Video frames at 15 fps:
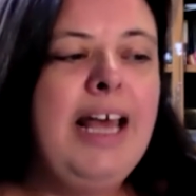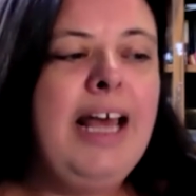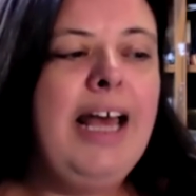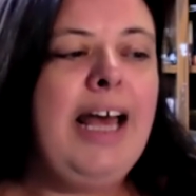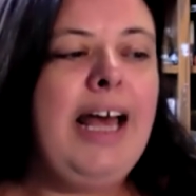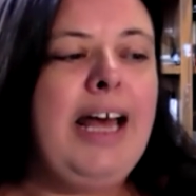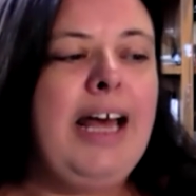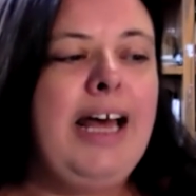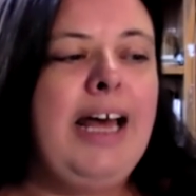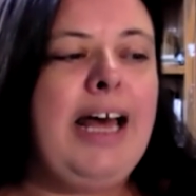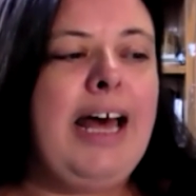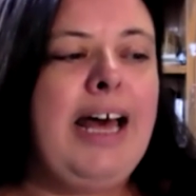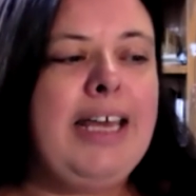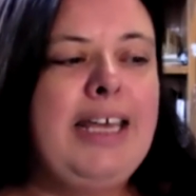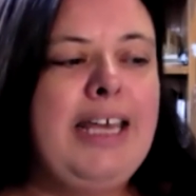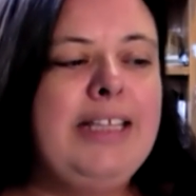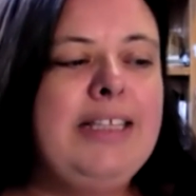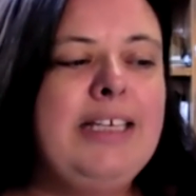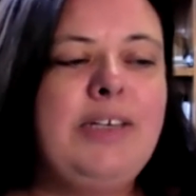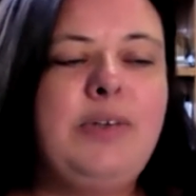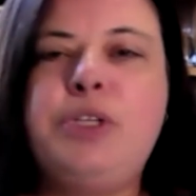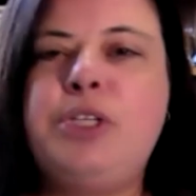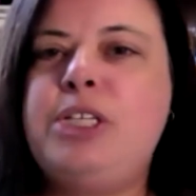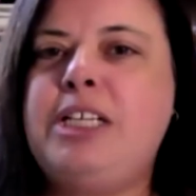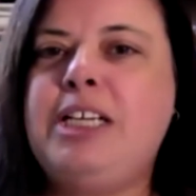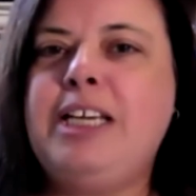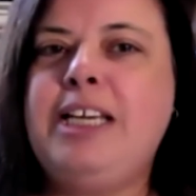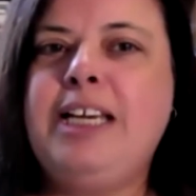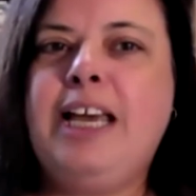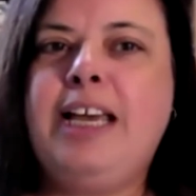Arianne Des
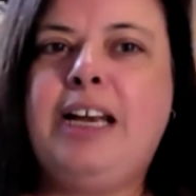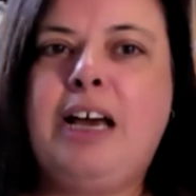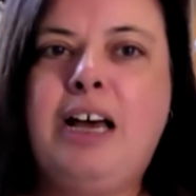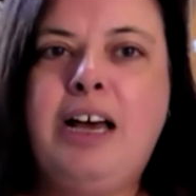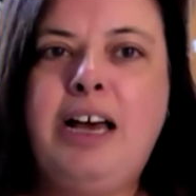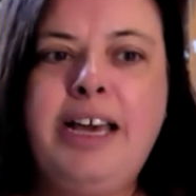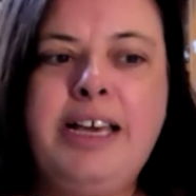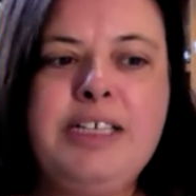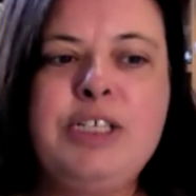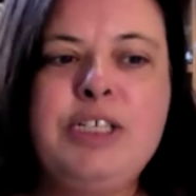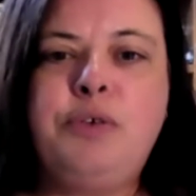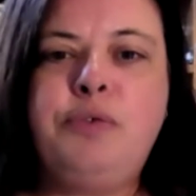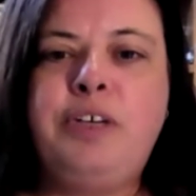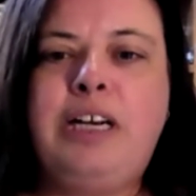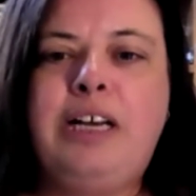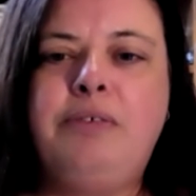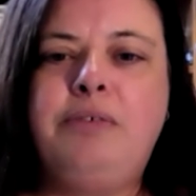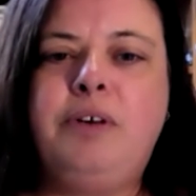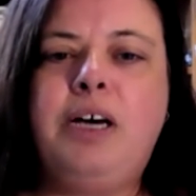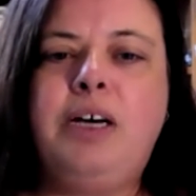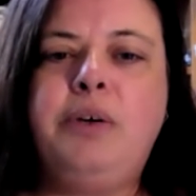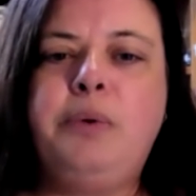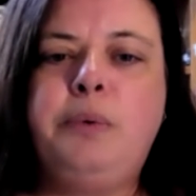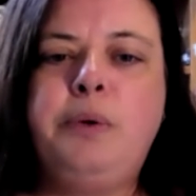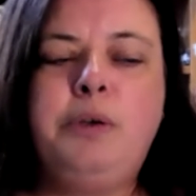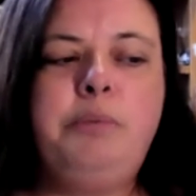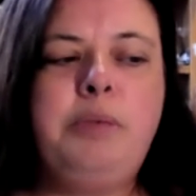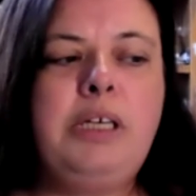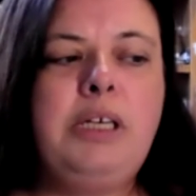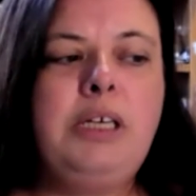Rochers, and I, Sophie Lavoie, who will
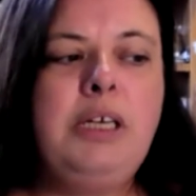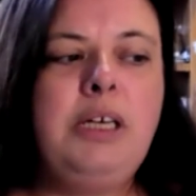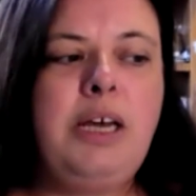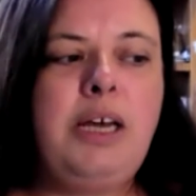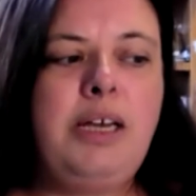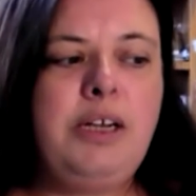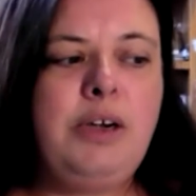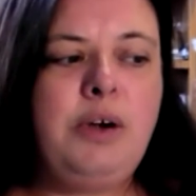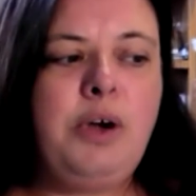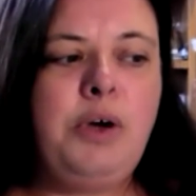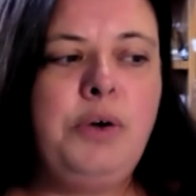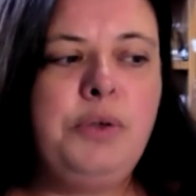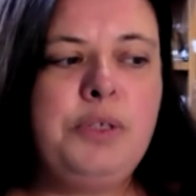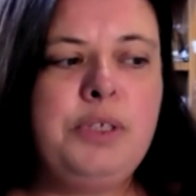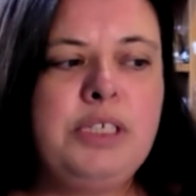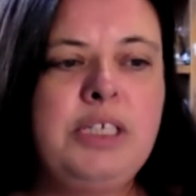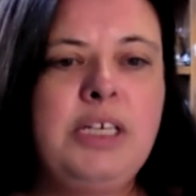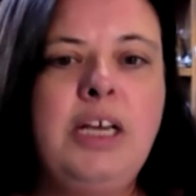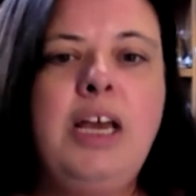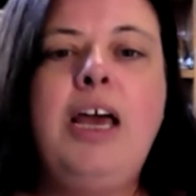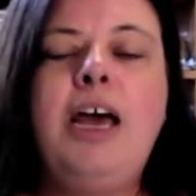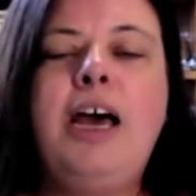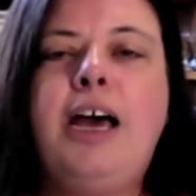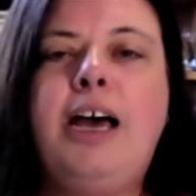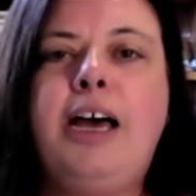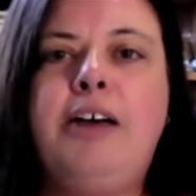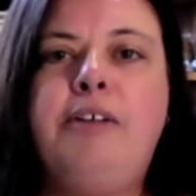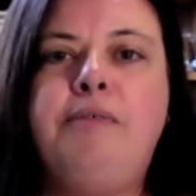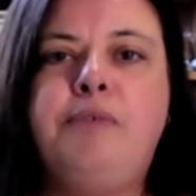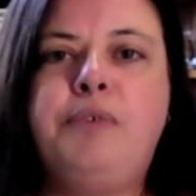be your host
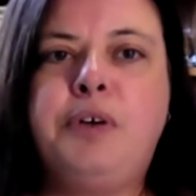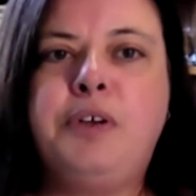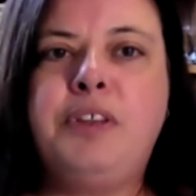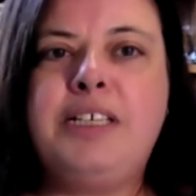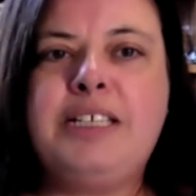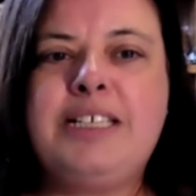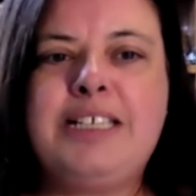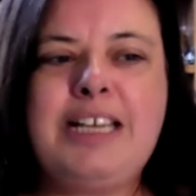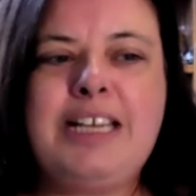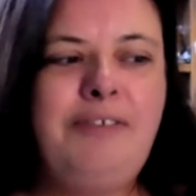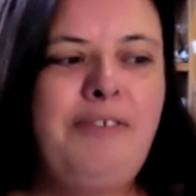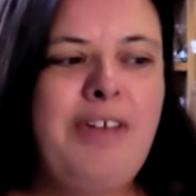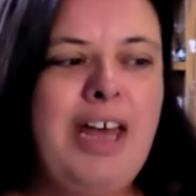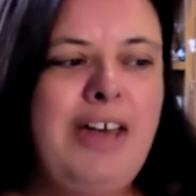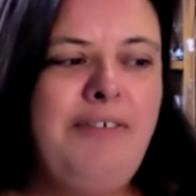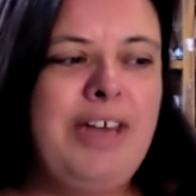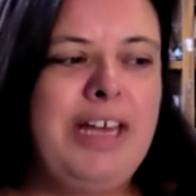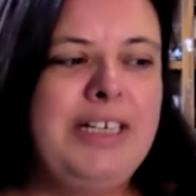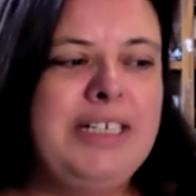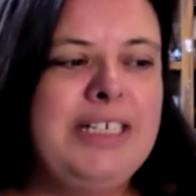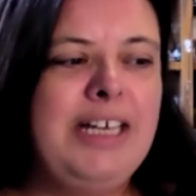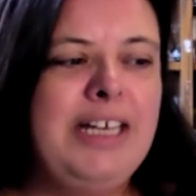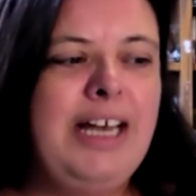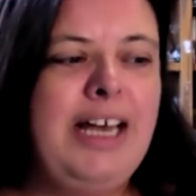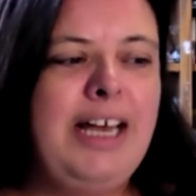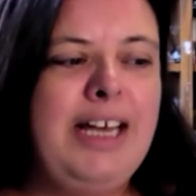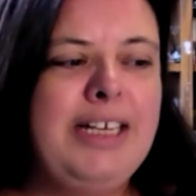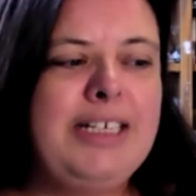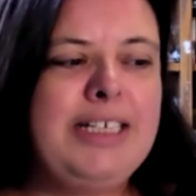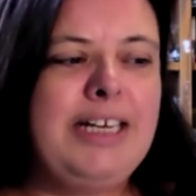for this event
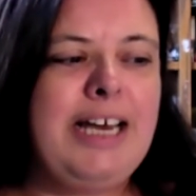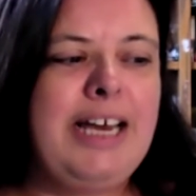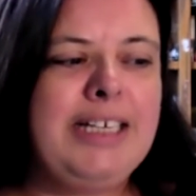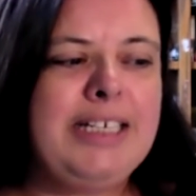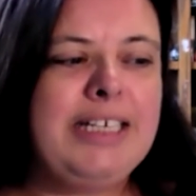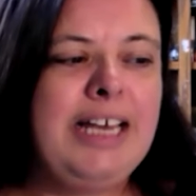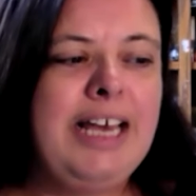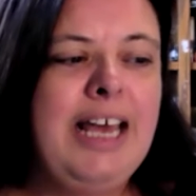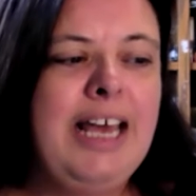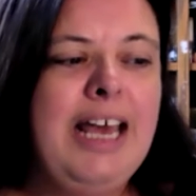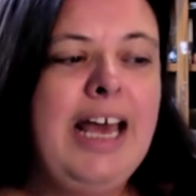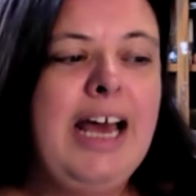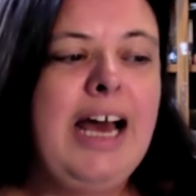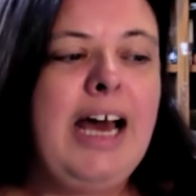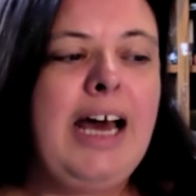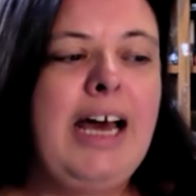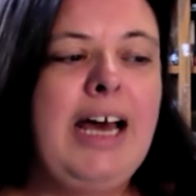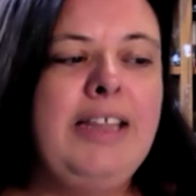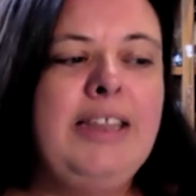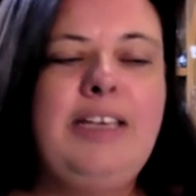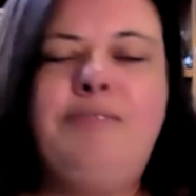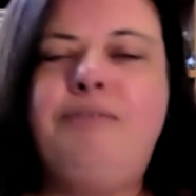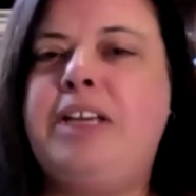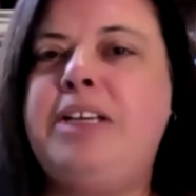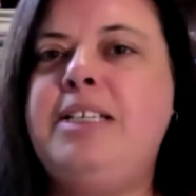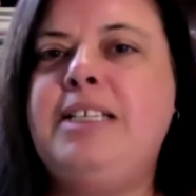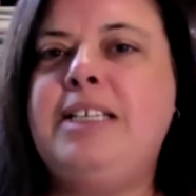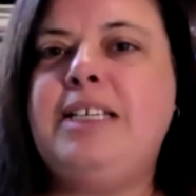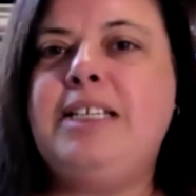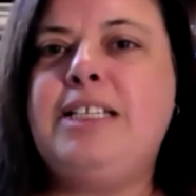tonight. The event
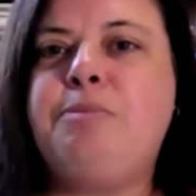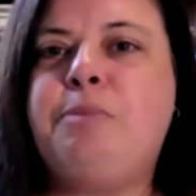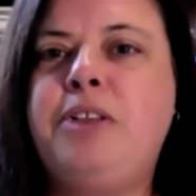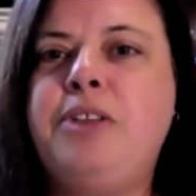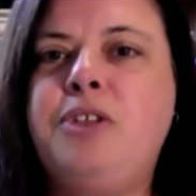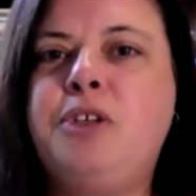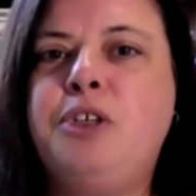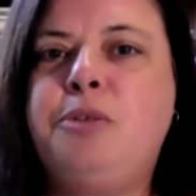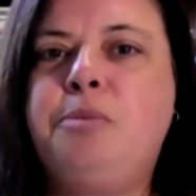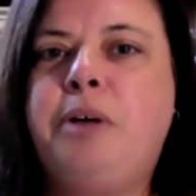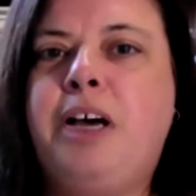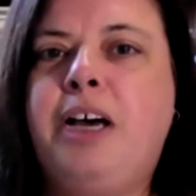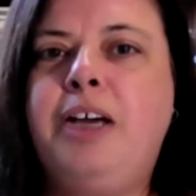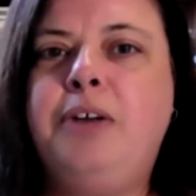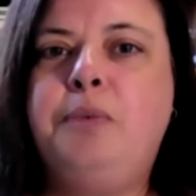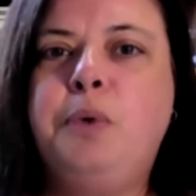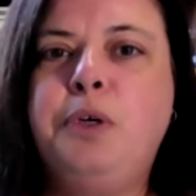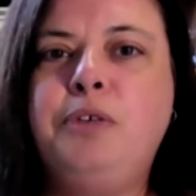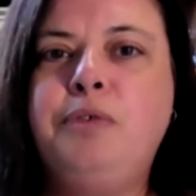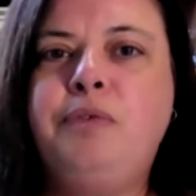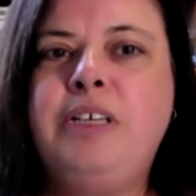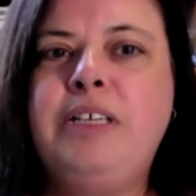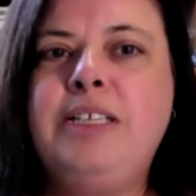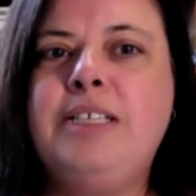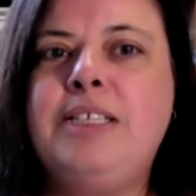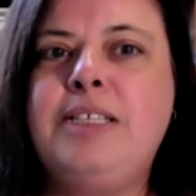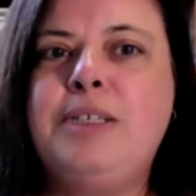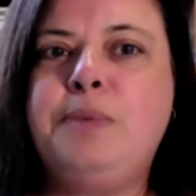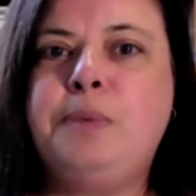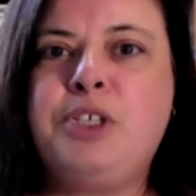is sponsored by
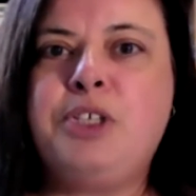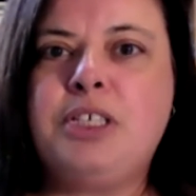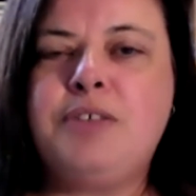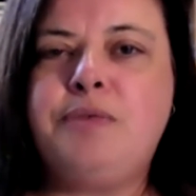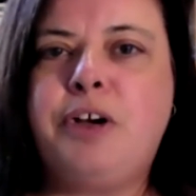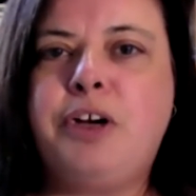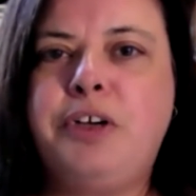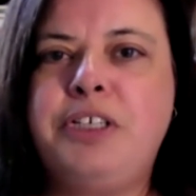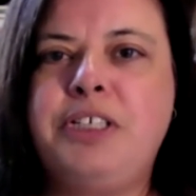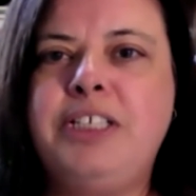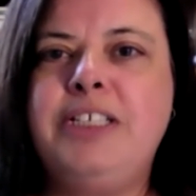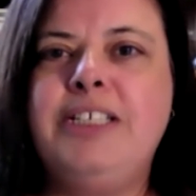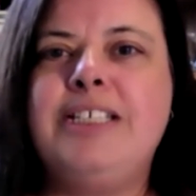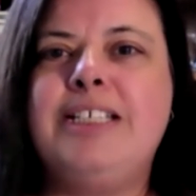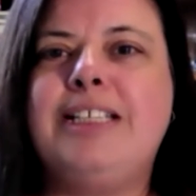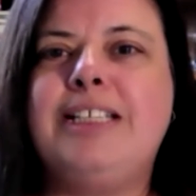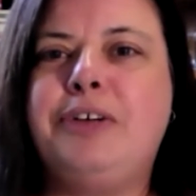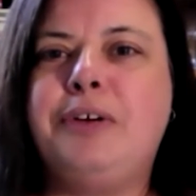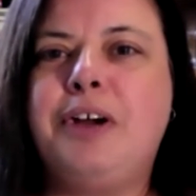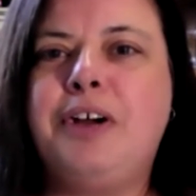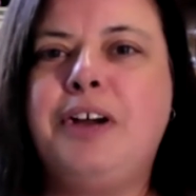WordFeast, which is Fredericton's literary